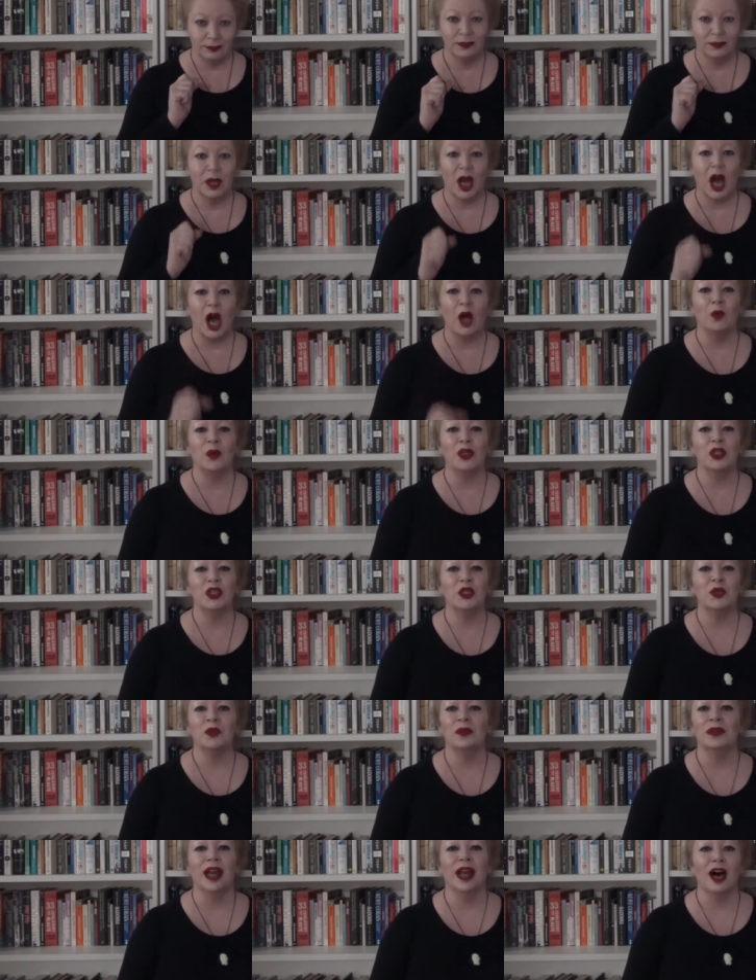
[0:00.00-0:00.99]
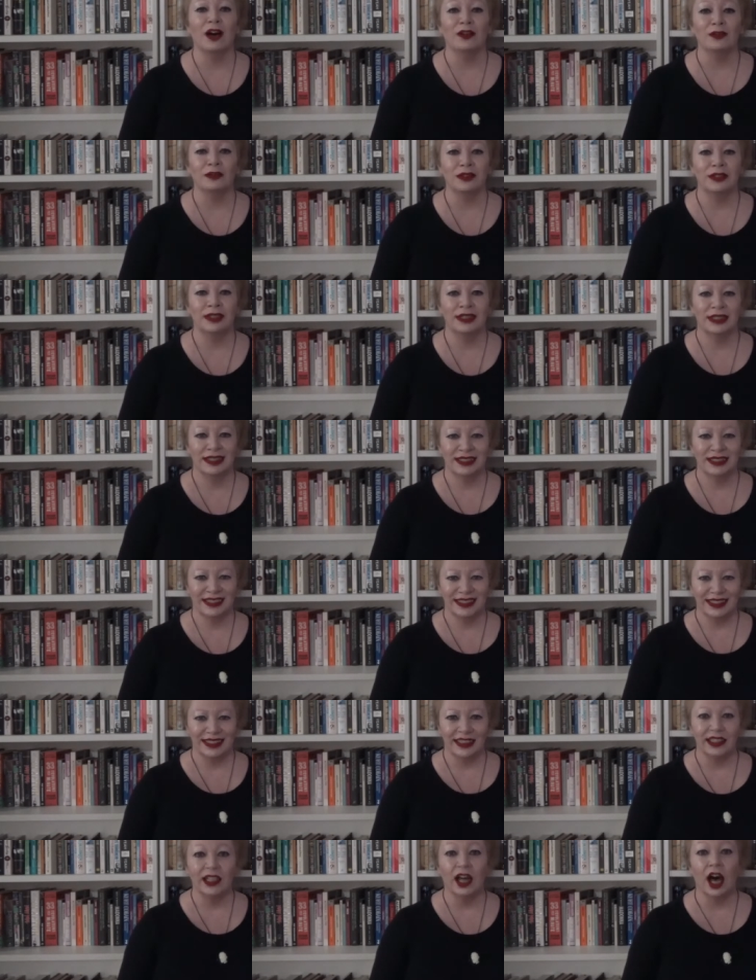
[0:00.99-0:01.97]
I wish you love,
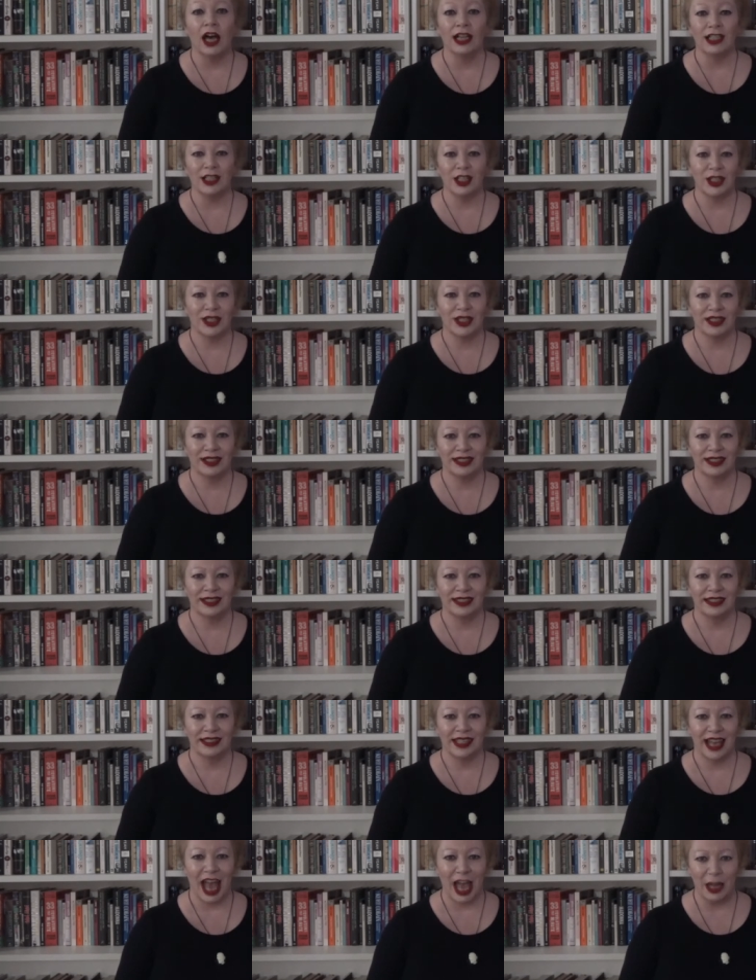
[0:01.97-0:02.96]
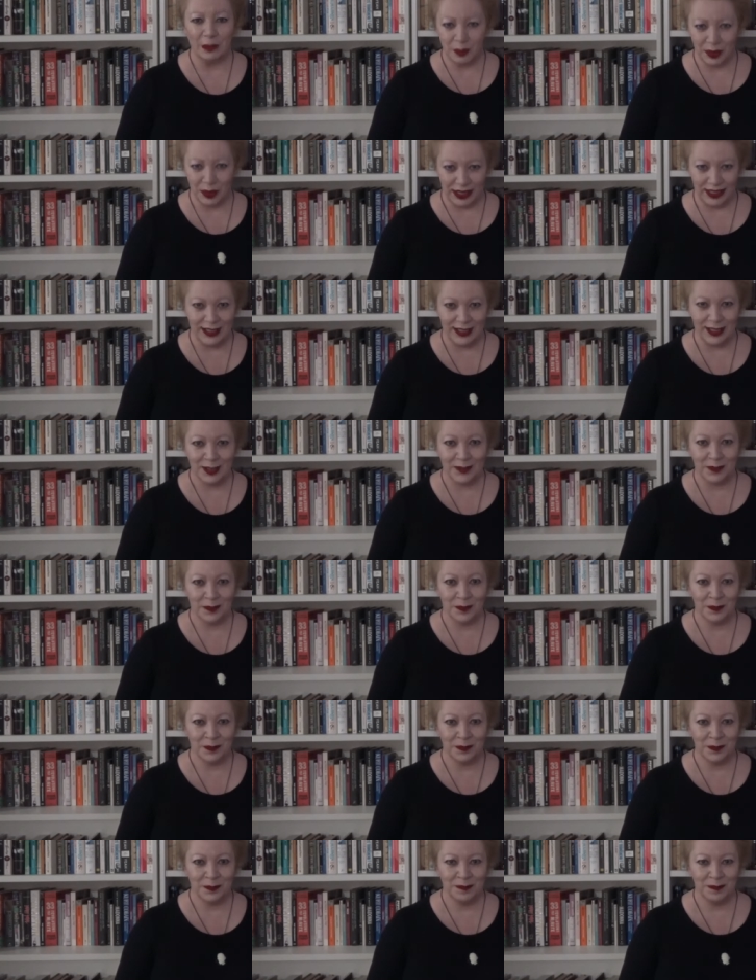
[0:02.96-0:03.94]
light, and peace.
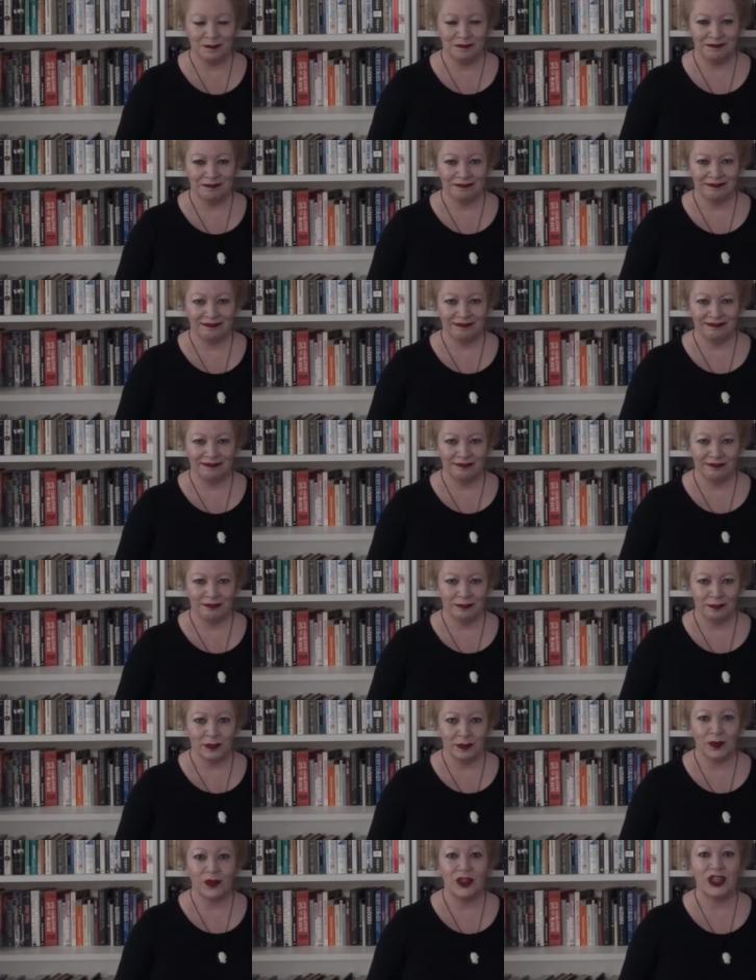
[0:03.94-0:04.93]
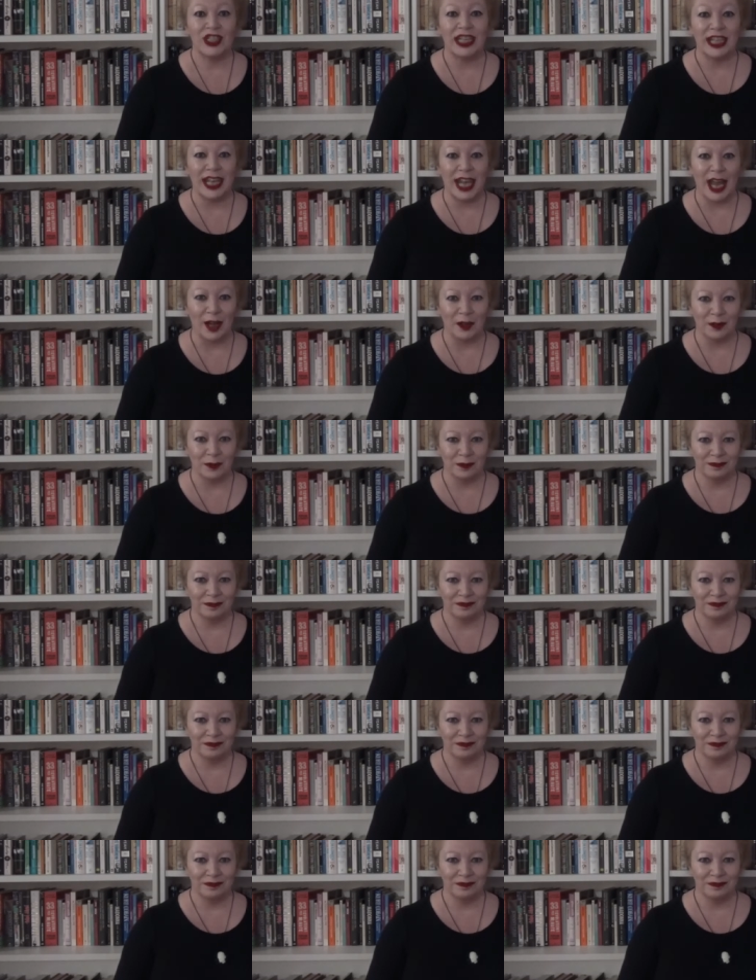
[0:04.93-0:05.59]
Tea out.